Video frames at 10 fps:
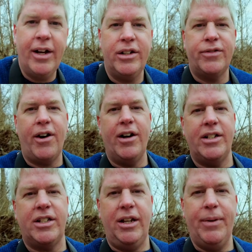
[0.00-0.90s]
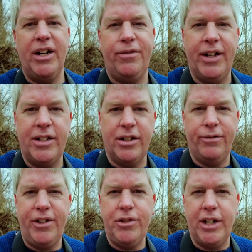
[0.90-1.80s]
as far as the benefits
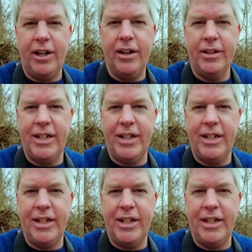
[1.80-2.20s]
of using